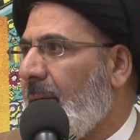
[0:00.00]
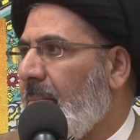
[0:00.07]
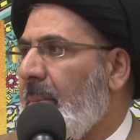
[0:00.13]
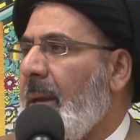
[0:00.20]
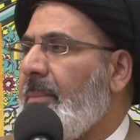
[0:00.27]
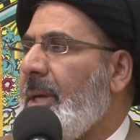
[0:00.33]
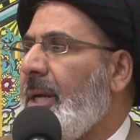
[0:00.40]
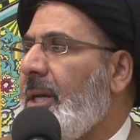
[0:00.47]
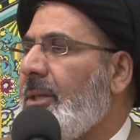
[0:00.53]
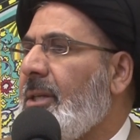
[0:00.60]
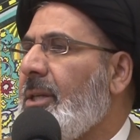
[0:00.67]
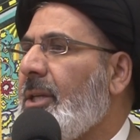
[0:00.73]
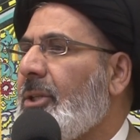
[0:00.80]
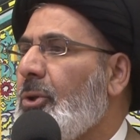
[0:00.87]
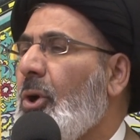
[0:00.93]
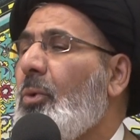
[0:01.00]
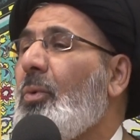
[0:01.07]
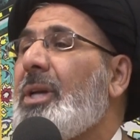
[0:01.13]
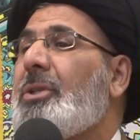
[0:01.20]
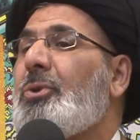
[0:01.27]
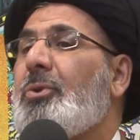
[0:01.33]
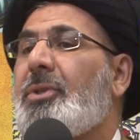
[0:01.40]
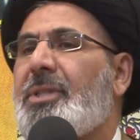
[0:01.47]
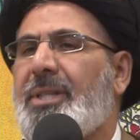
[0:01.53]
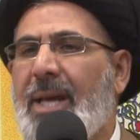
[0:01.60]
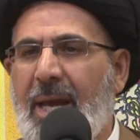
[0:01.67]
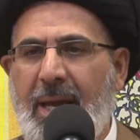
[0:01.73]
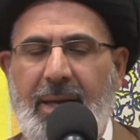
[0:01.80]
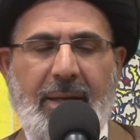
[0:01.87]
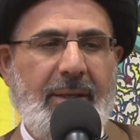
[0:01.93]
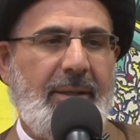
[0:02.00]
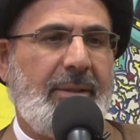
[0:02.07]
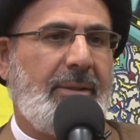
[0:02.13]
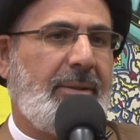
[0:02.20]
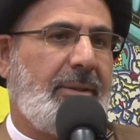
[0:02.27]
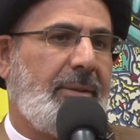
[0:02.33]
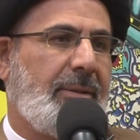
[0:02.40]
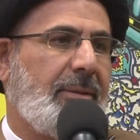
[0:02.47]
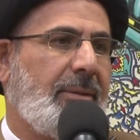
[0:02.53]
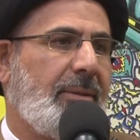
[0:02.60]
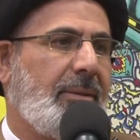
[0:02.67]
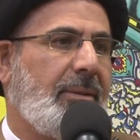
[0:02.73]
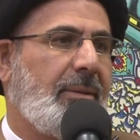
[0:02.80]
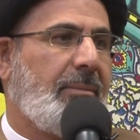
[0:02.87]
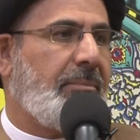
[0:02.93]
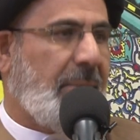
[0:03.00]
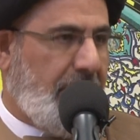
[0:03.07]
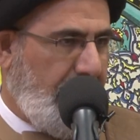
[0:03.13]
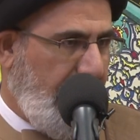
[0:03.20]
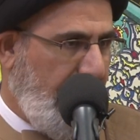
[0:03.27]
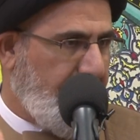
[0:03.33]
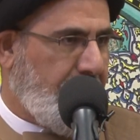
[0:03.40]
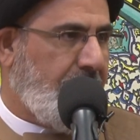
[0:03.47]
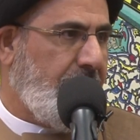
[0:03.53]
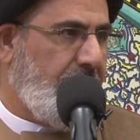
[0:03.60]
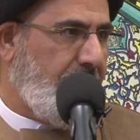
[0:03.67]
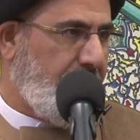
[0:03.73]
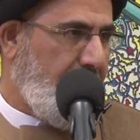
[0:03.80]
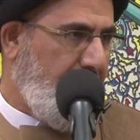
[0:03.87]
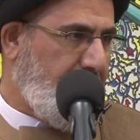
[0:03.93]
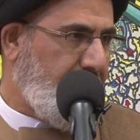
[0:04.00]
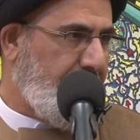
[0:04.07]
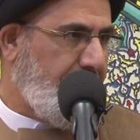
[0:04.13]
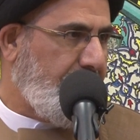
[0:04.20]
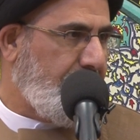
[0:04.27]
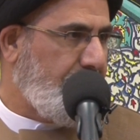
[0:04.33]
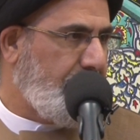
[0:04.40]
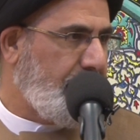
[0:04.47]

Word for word: Maybe he didn't know what to say. But he has good intention.